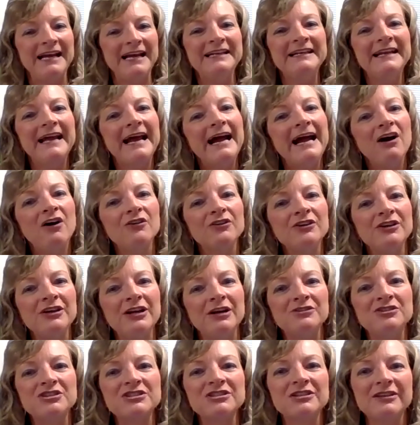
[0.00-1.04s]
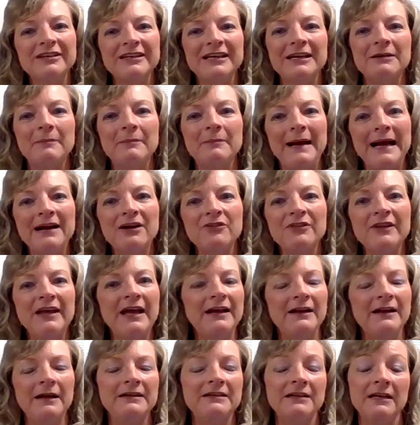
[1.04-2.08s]
And now, just looking back on
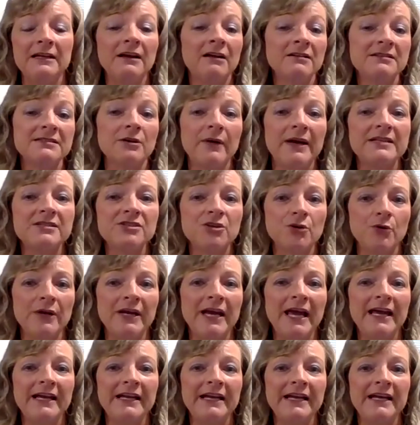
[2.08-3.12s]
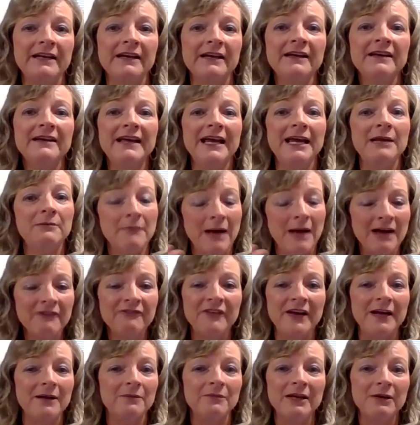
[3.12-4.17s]
that, it also has created in my
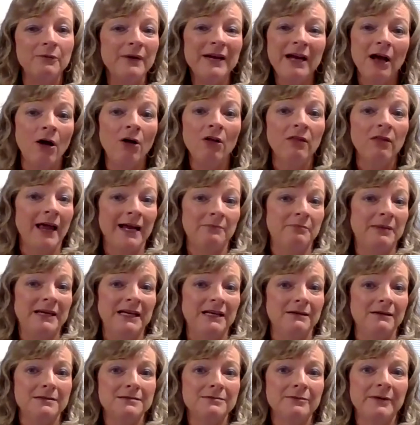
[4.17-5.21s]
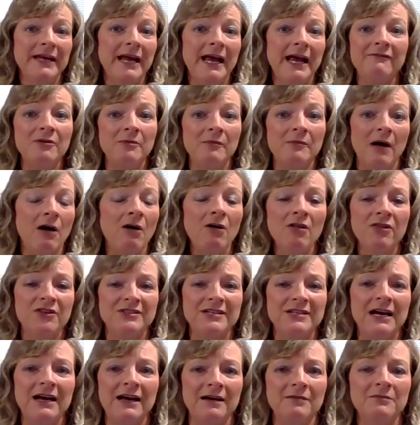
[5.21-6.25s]
family, we all like beans. We have them all
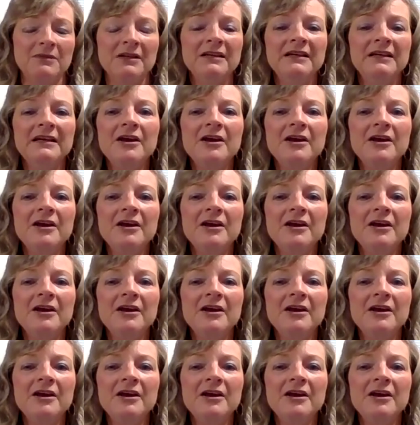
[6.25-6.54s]
the time.